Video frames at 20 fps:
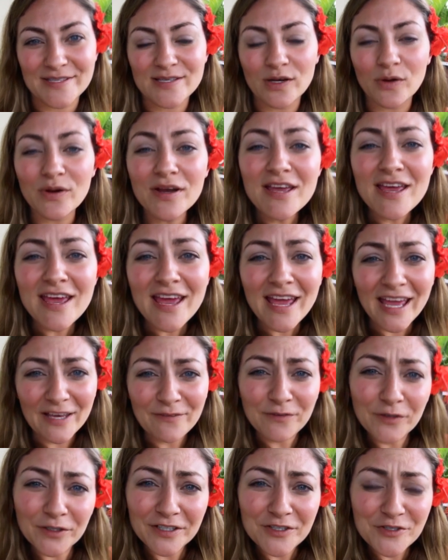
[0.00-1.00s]
So
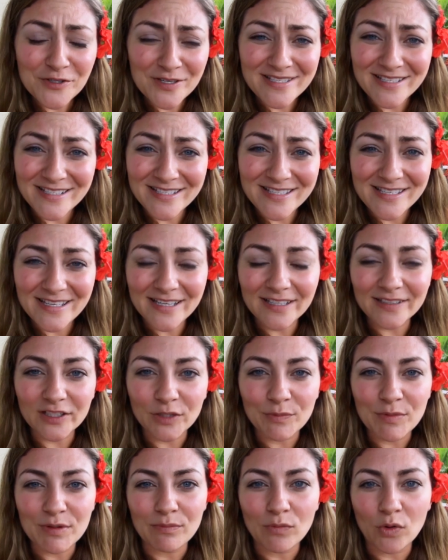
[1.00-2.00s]
if you're interested in seeing a
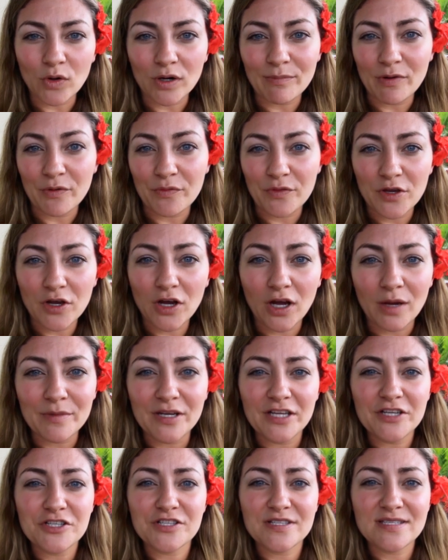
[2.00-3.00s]
little bit more about the
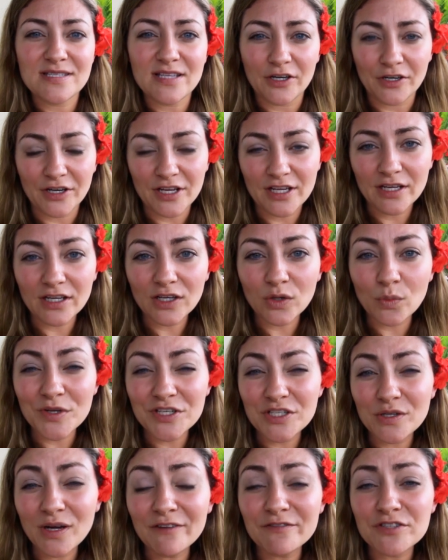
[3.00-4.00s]
accommodations that are here,
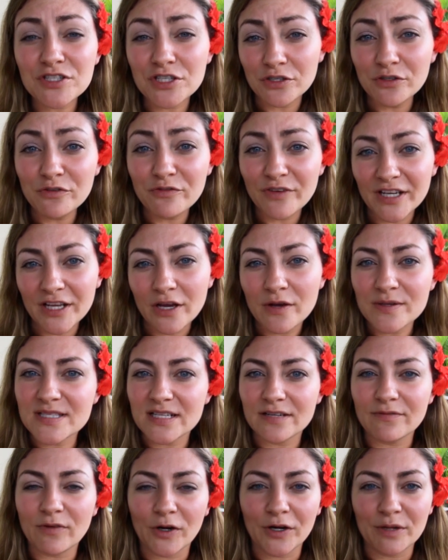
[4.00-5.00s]
we do have two videos
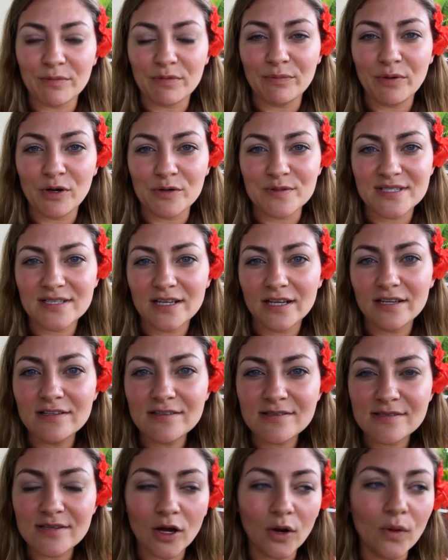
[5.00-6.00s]
that have already been
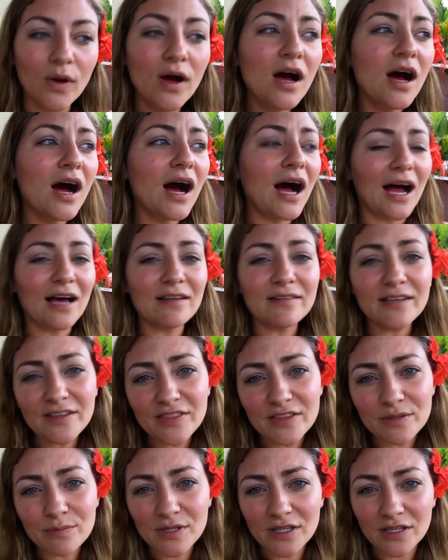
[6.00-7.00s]
posted. So I'll
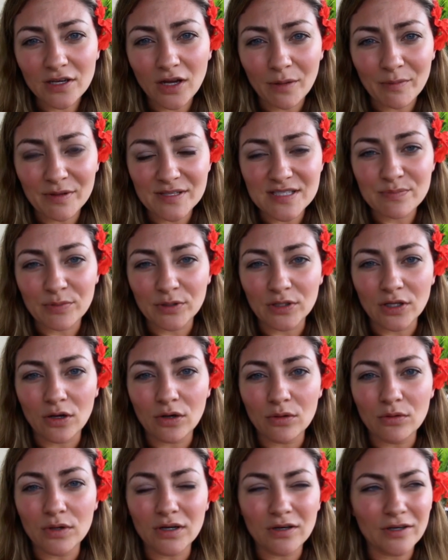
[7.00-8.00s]
link them in the comments
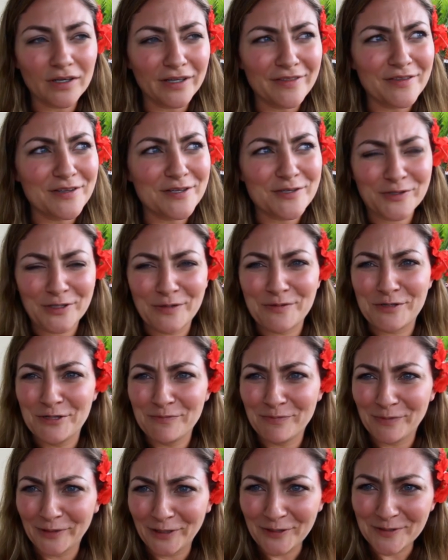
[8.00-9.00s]
below, or in the
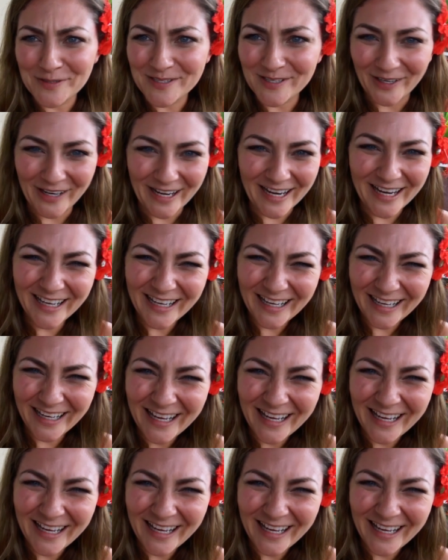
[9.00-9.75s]
description below, sorry.